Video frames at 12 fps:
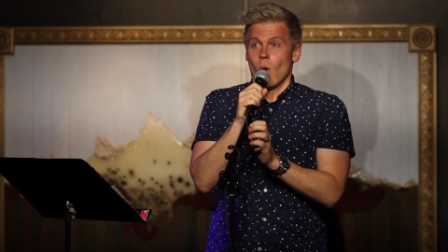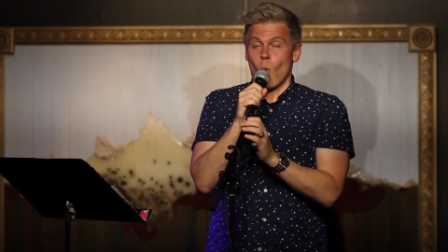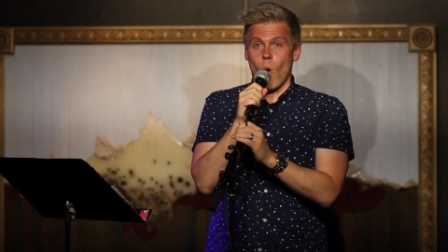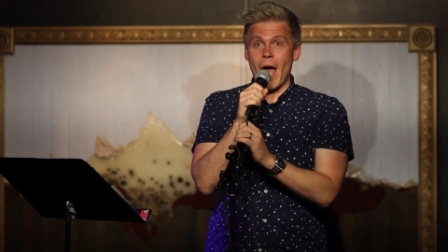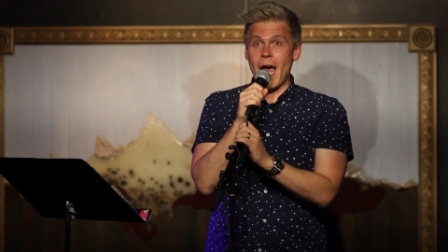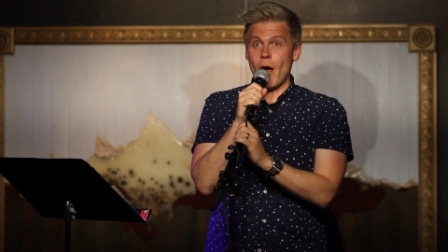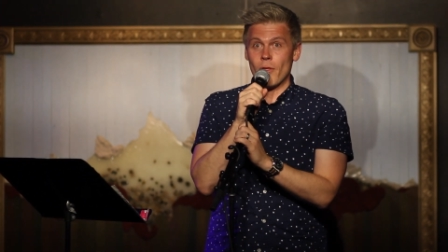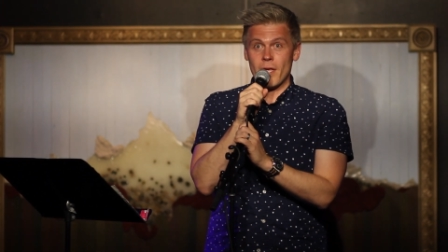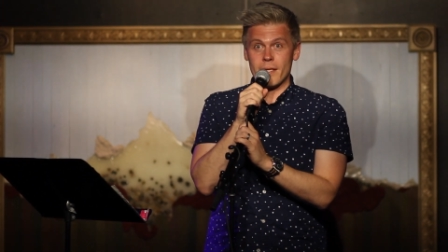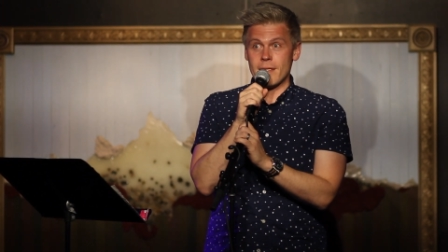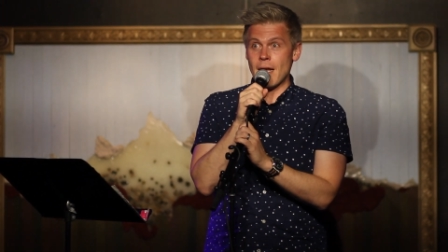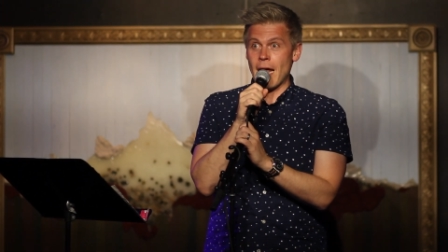"Wow,
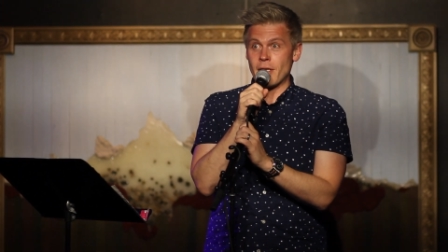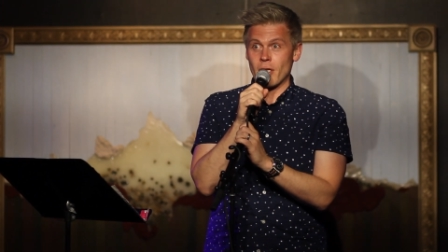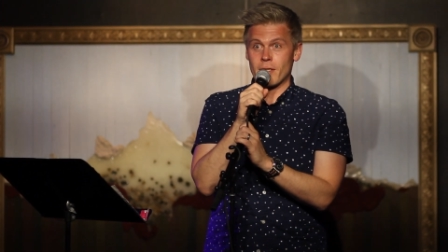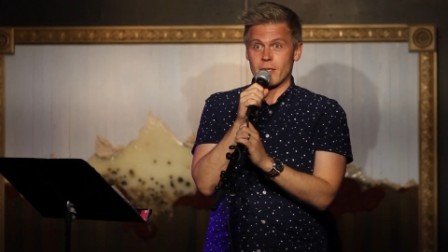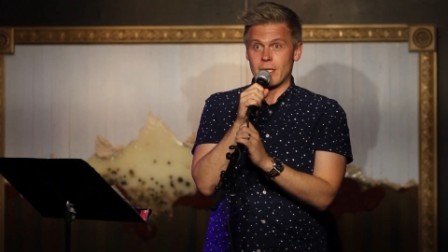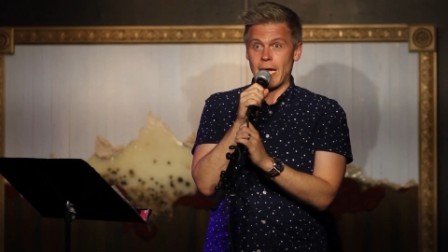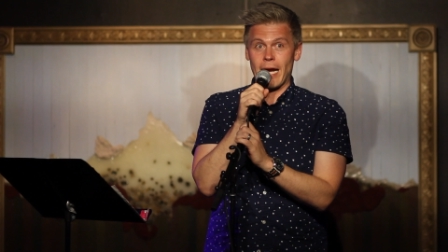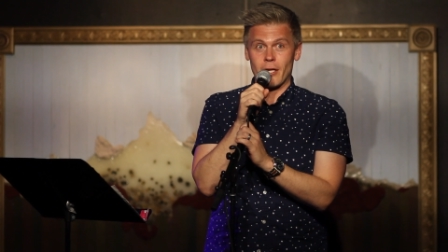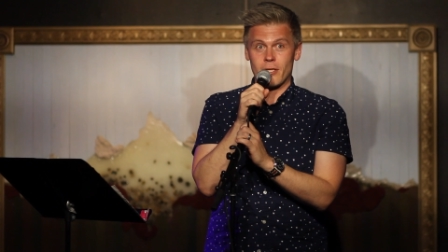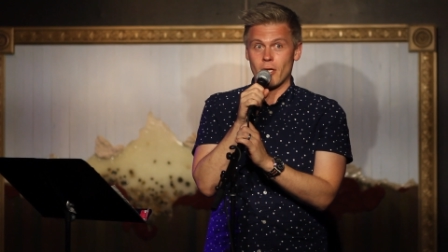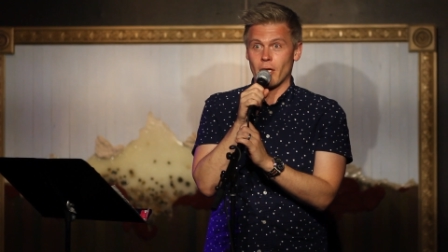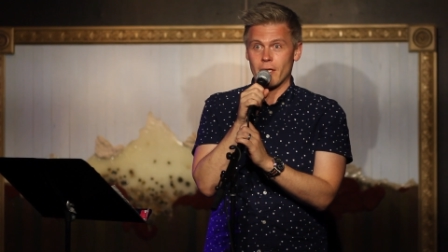this night just take a,
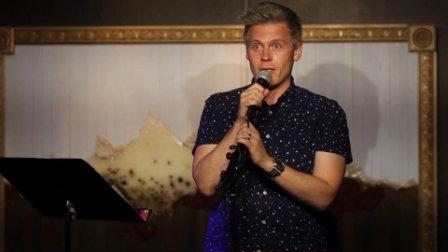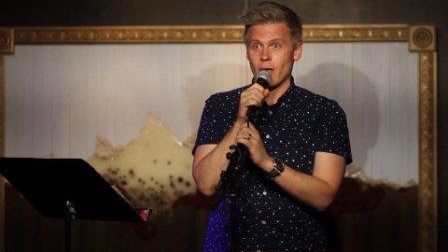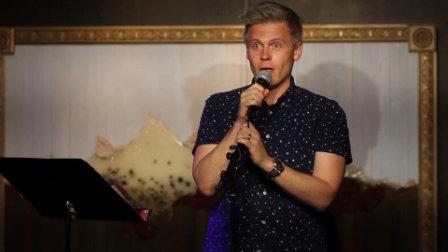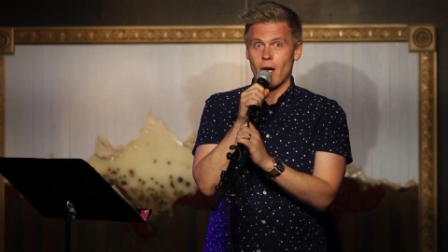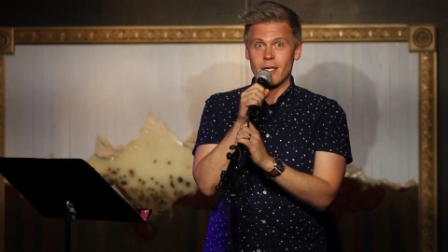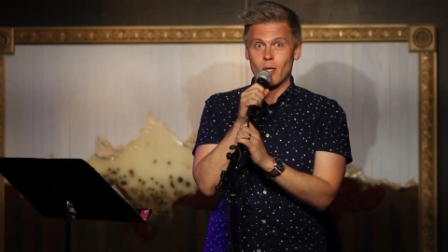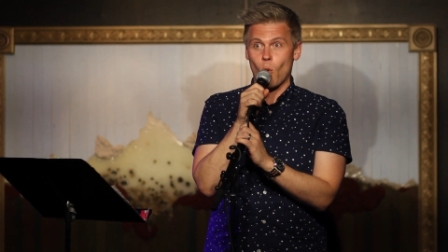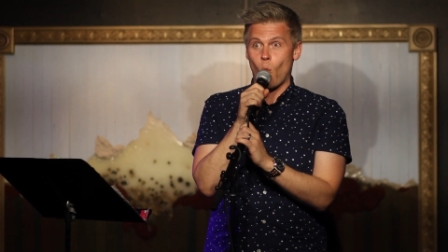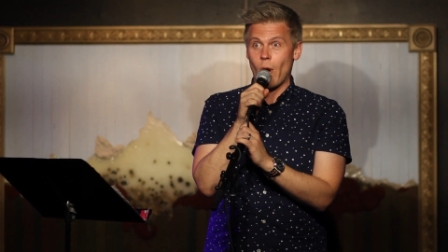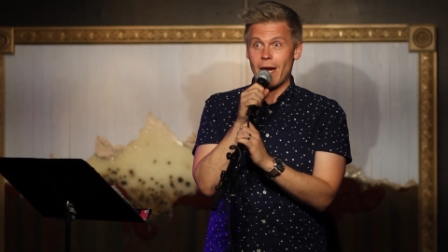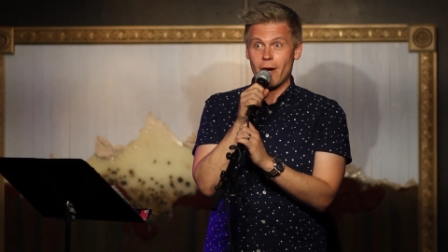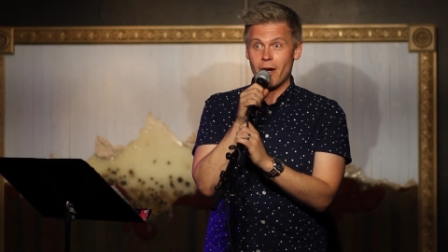took a turn onto
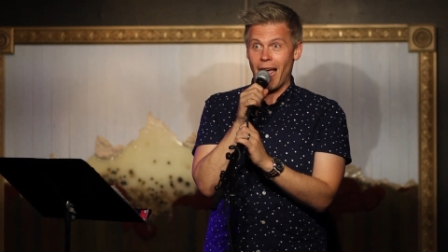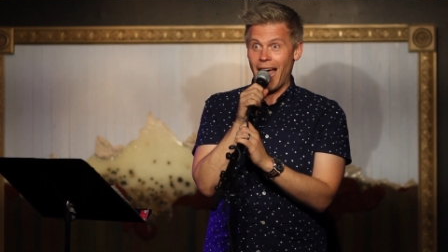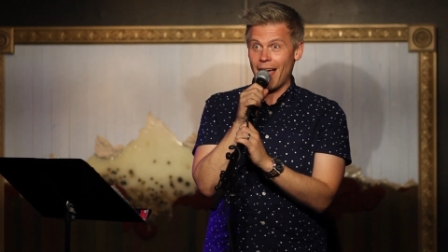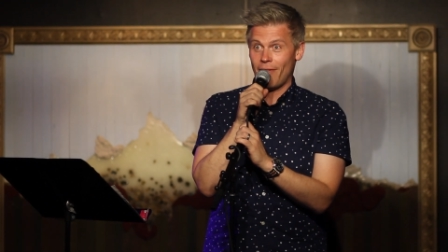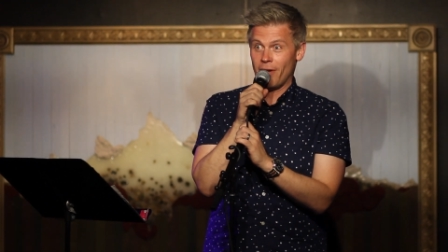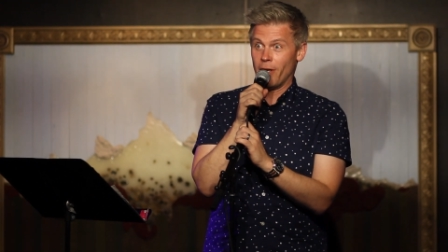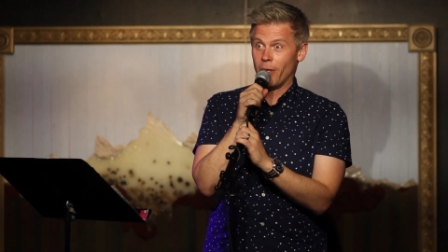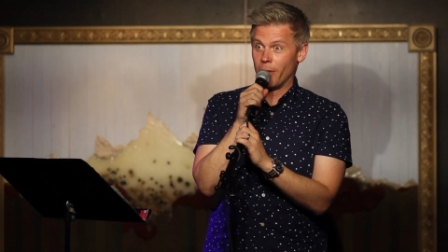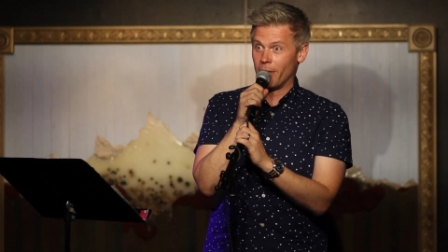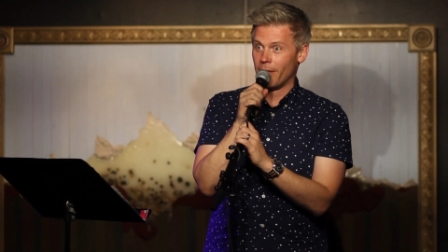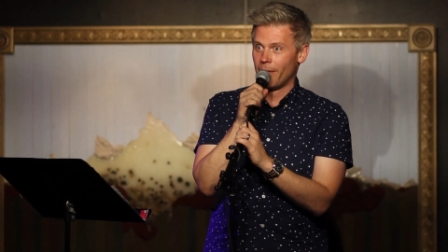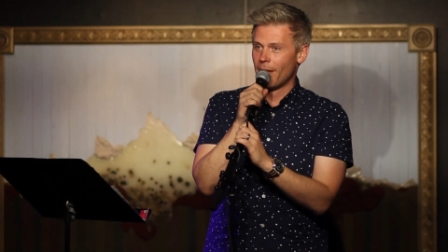Weird Avenue."